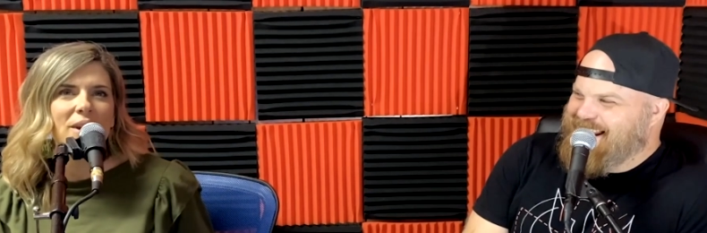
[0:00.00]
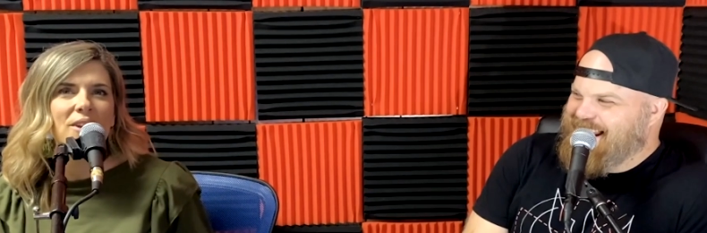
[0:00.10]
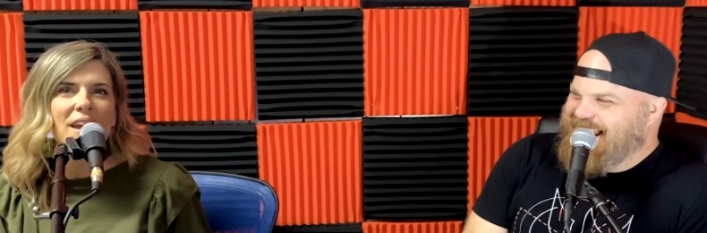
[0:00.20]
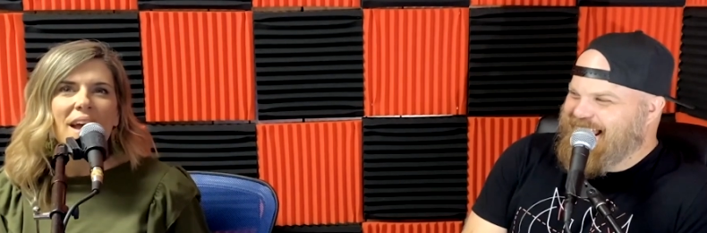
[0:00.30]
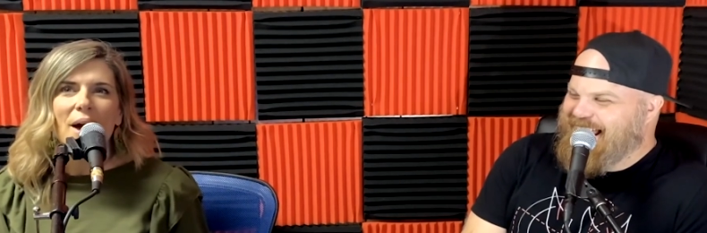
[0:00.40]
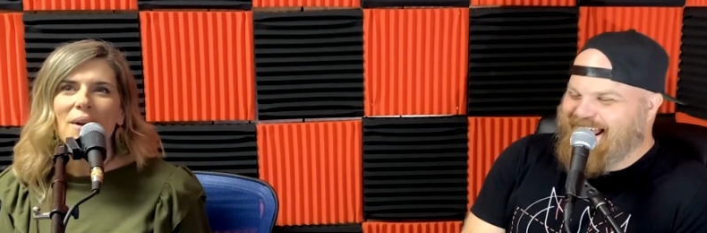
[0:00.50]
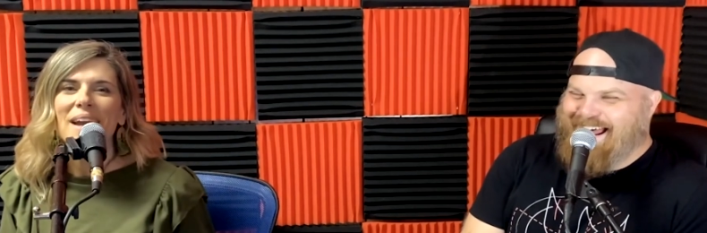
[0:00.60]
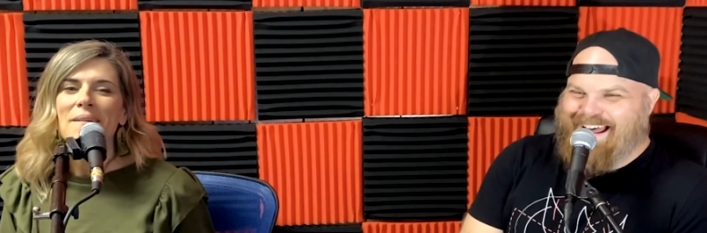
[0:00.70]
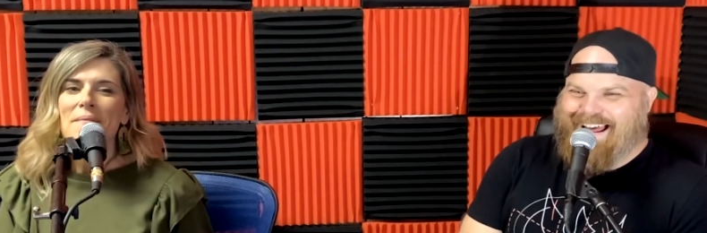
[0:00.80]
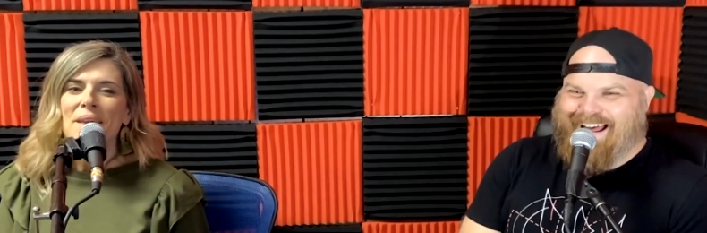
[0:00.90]
Speaker 1: weird.
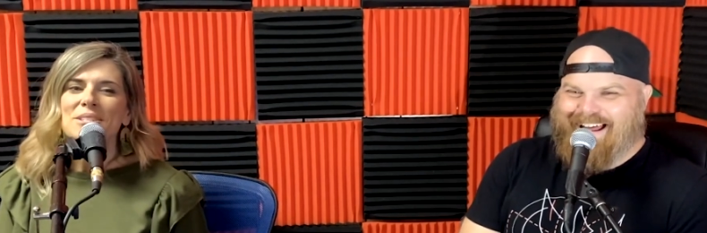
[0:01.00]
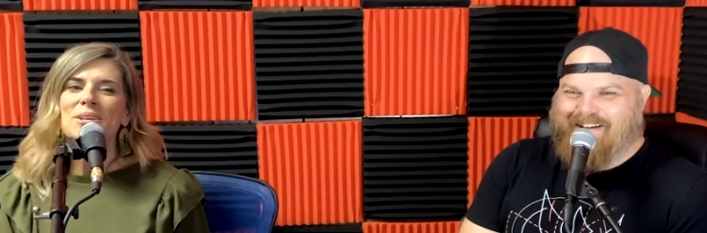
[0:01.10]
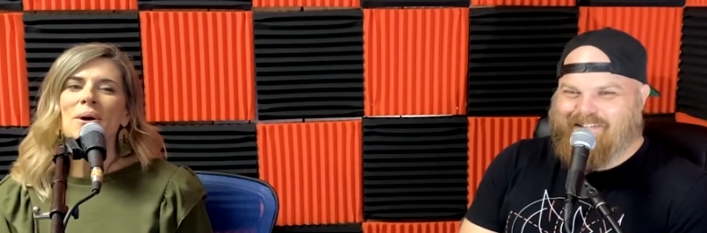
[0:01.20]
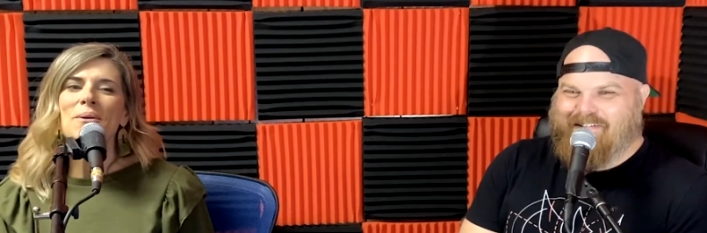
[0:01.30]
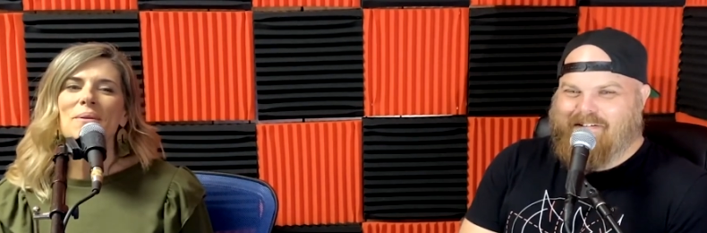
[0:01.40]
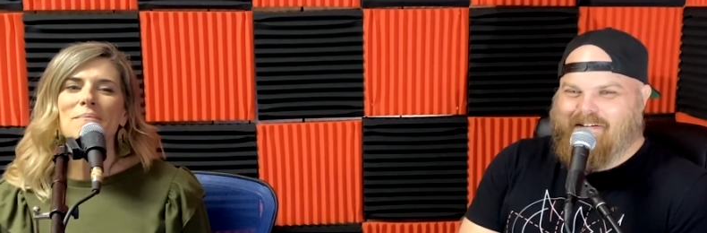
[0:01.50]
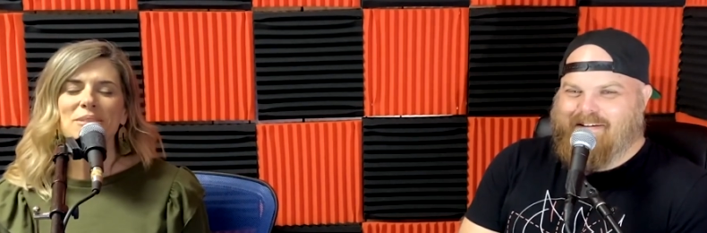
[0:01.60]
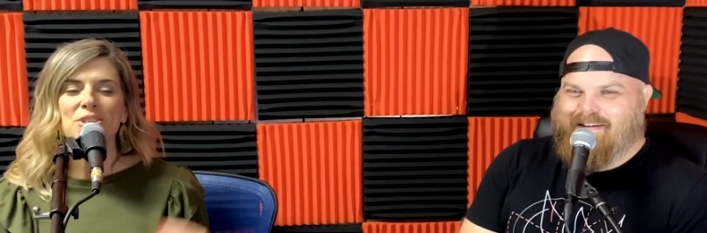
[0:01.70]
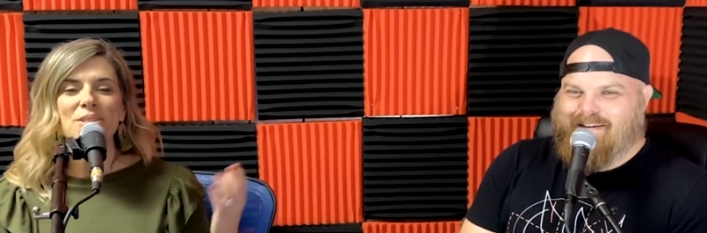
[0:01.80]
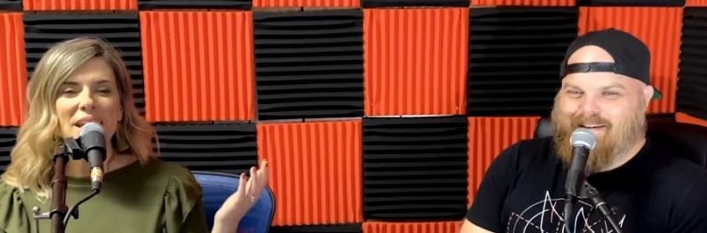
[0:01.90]
Okay. So,
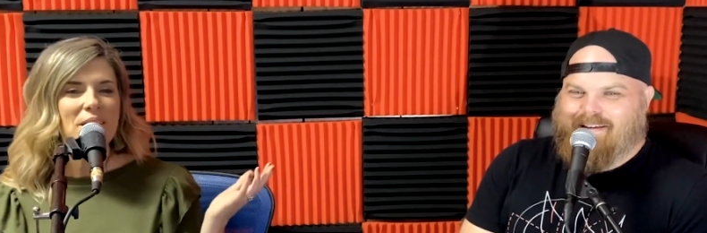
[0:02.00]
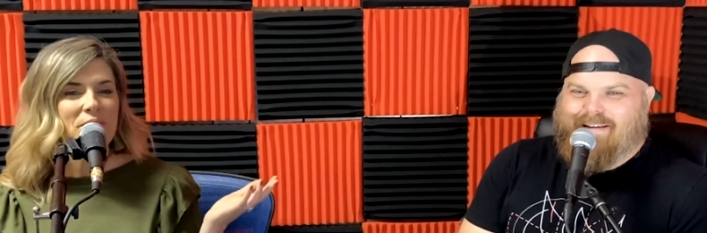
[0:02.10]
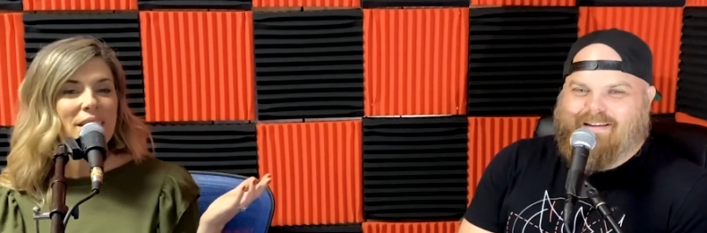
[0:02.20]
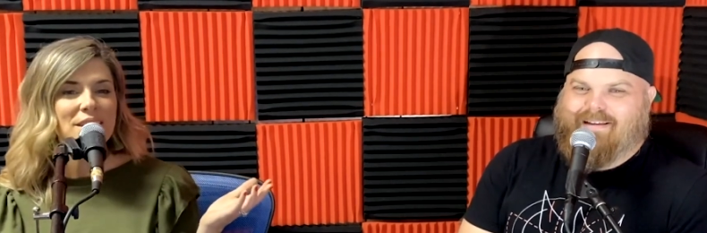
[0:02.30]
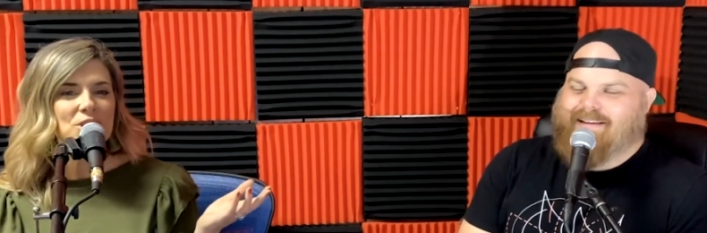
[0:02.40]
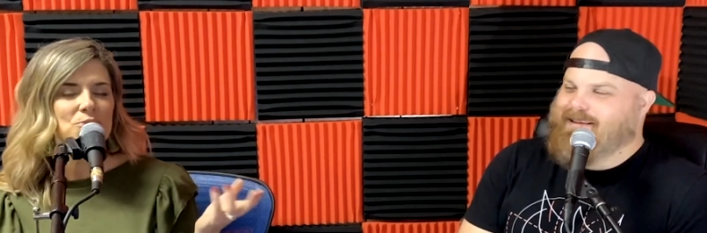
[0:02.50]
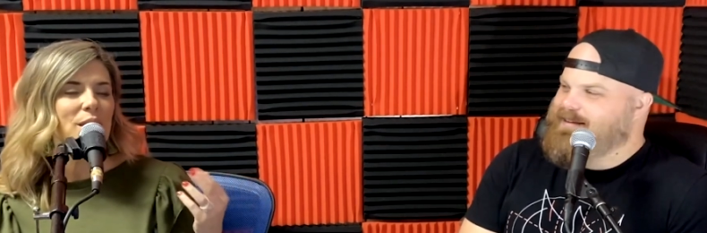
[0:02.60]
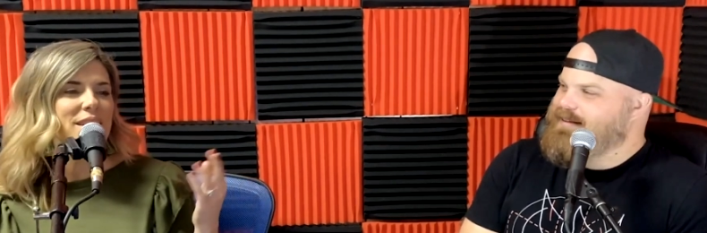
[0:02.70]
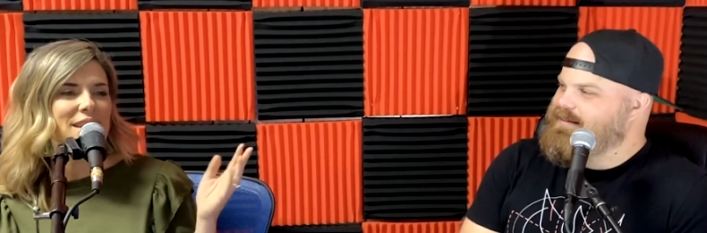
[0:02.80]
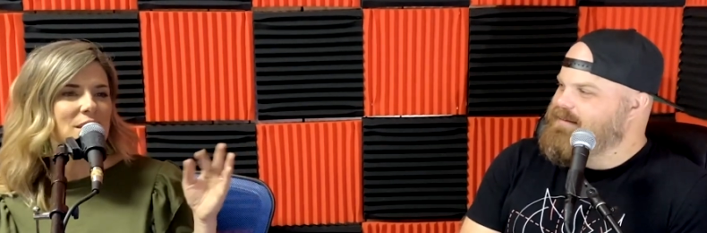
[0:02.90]
but she was like, I finally
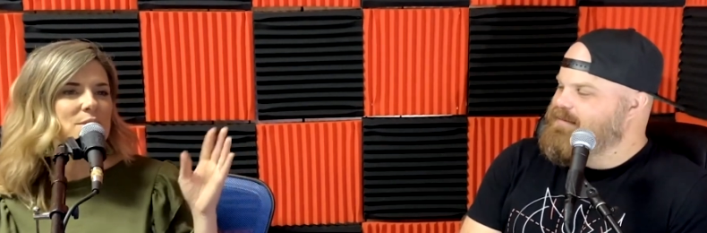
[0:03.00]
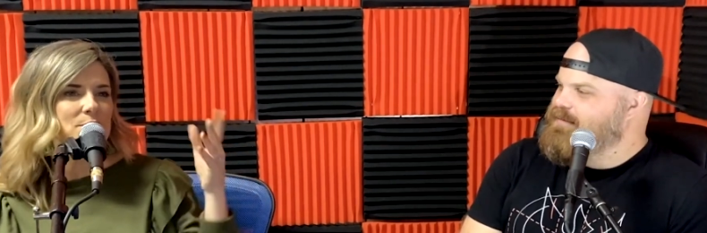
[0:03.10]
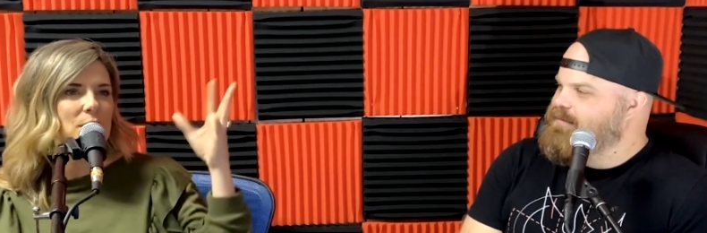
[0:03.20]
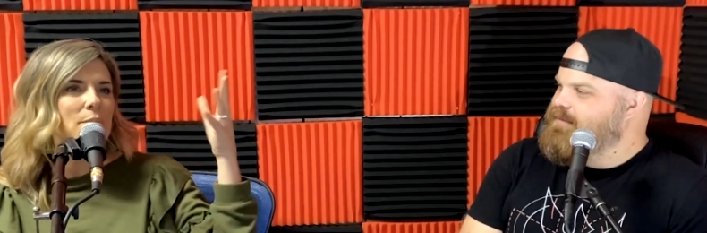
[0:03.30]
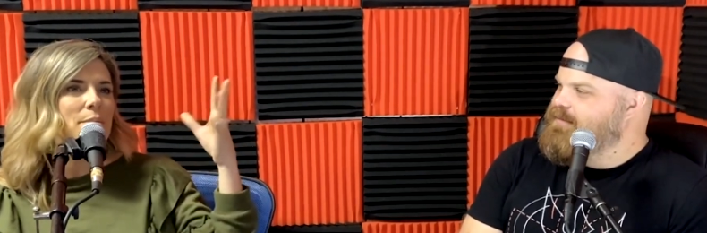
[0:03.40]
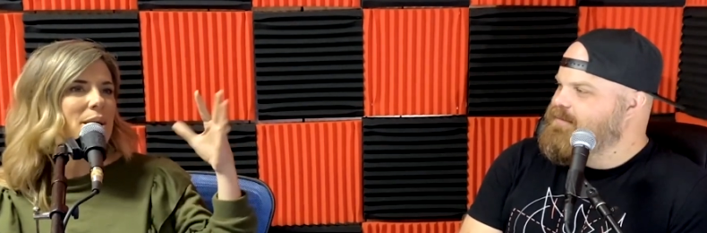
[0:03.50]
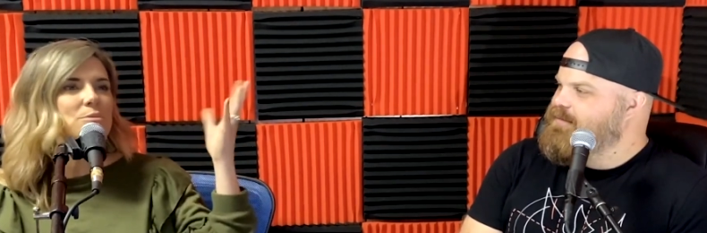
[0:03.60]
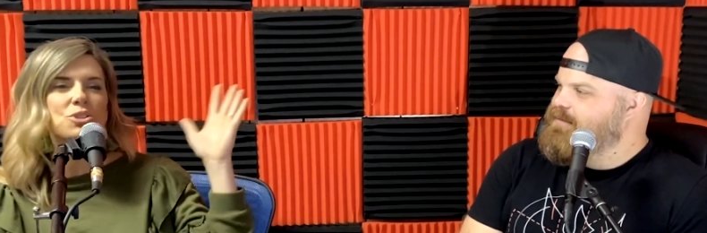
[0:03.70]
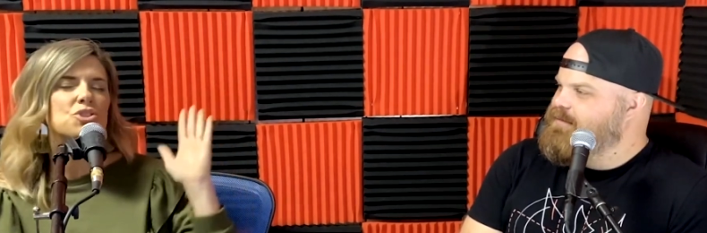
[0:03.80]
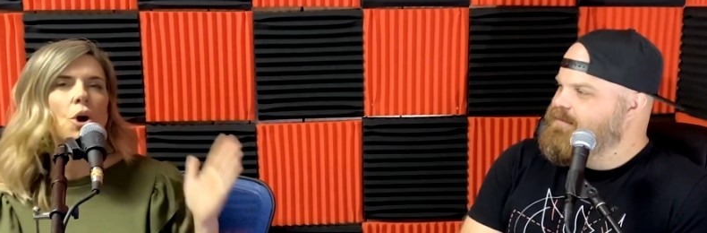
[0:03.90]
just read it and it was blah, blah,
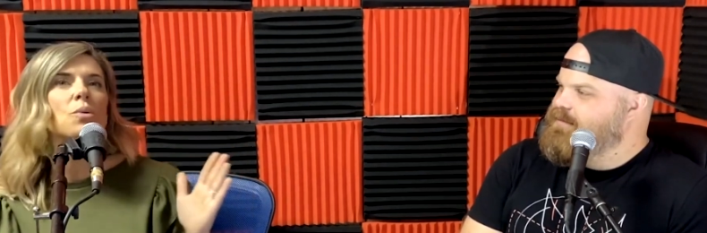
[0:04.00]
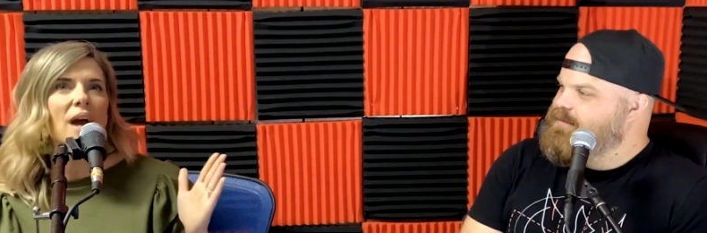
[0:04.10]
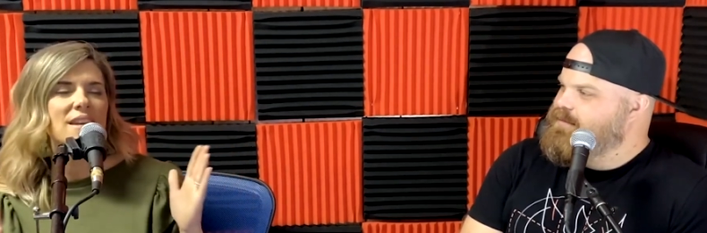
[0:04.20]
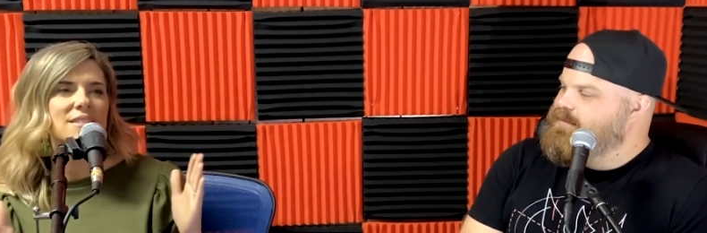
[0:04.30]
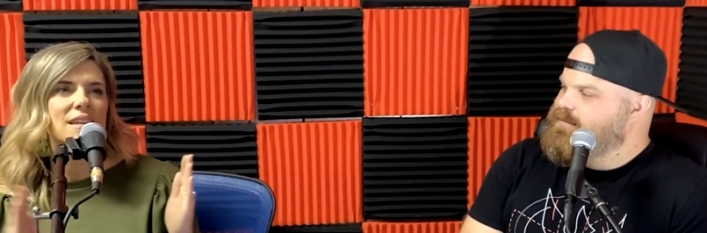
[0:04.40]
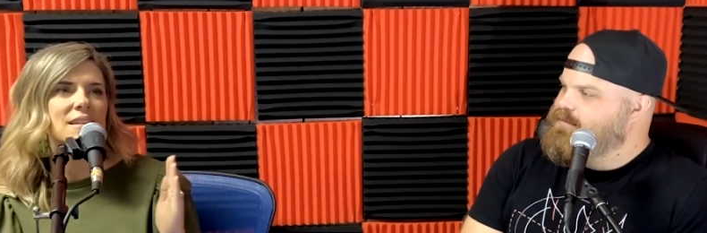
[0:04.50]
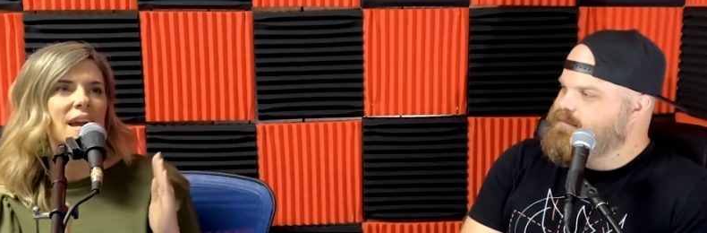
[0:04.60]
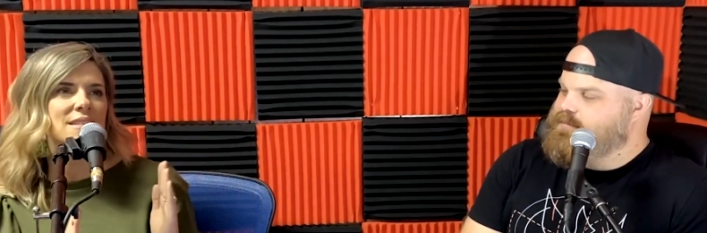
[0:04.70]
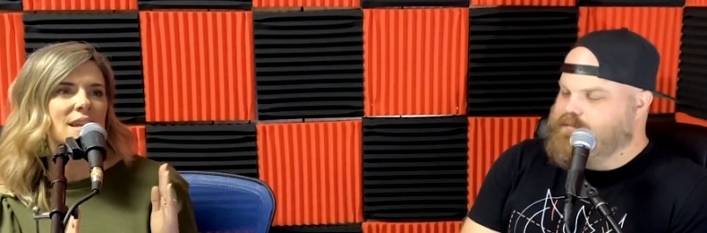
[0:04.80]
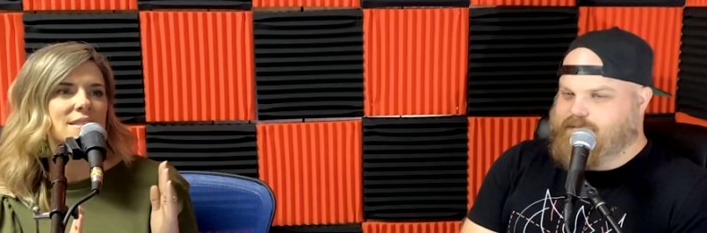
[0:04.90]
blah. And it was so nice. Like
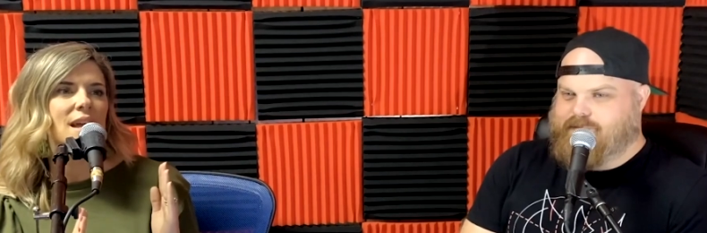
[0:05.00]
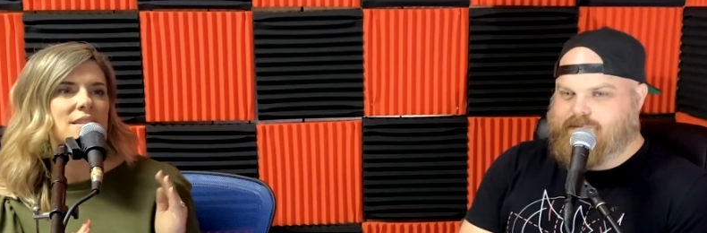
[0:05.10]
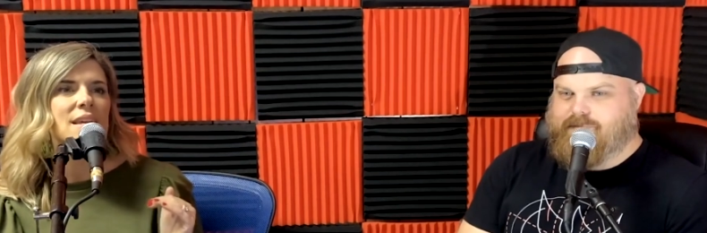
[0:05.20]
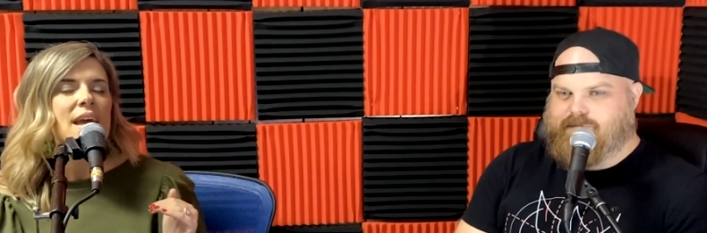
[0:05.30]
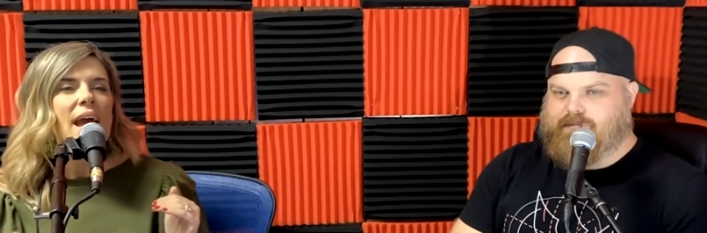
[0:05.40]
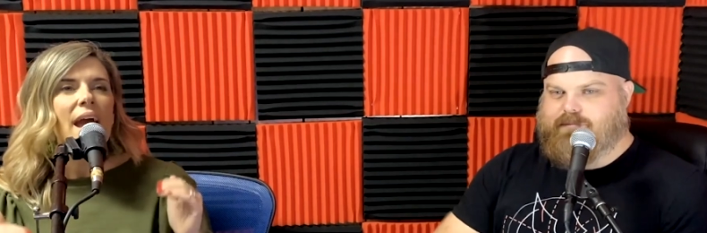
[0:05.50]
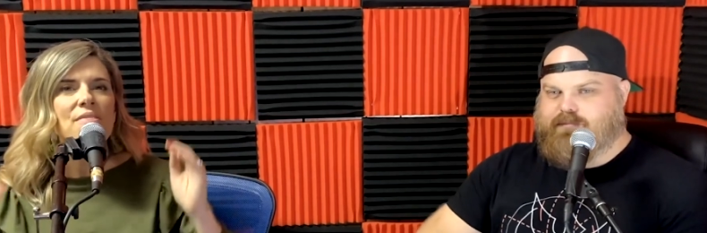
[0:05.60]
nice, nice, nice.